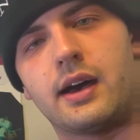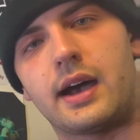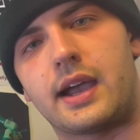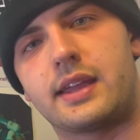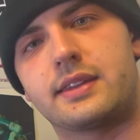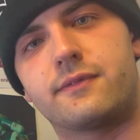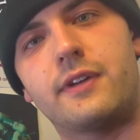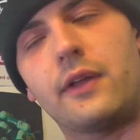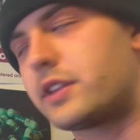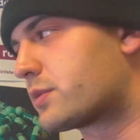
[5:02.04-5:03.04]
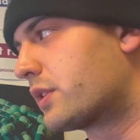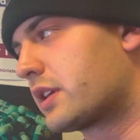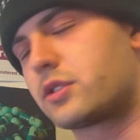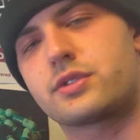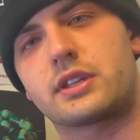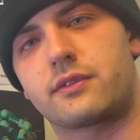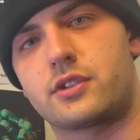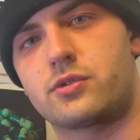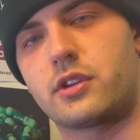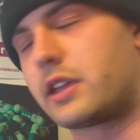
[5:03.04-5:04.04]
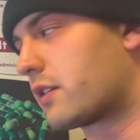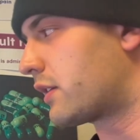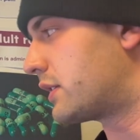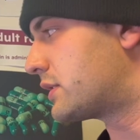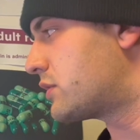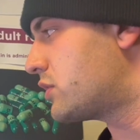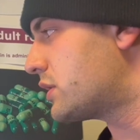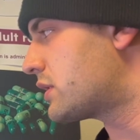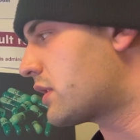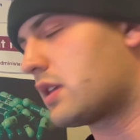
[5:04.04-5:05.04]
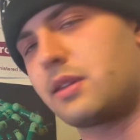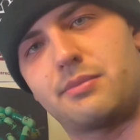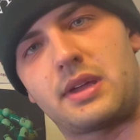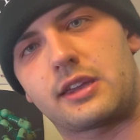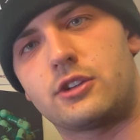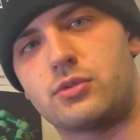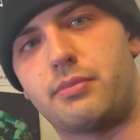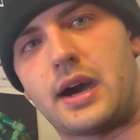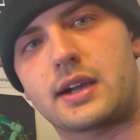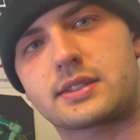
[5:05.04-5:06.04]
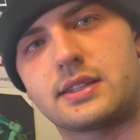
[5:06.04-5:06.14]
I found this really interesting visual here. It's just the medication box that